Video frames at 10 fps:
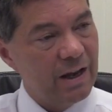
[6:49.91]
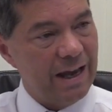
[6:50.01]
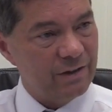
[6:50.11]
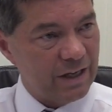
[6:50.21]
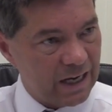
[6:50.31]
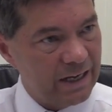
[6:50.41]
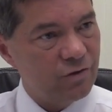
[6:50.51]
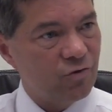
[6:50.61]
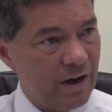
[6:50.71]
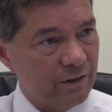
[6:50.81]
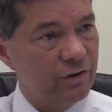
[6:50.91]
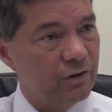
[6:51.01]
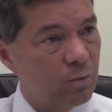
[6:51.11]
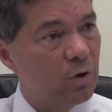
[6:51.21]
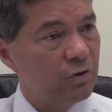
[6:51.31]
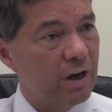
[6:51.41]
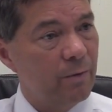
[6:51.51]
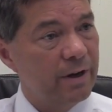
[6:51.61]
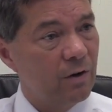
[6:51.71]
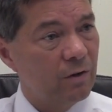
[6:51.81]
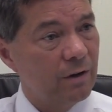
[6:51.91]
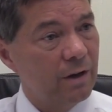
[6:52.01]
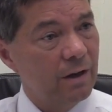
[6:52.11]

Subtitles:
has a clear structure to what's going on,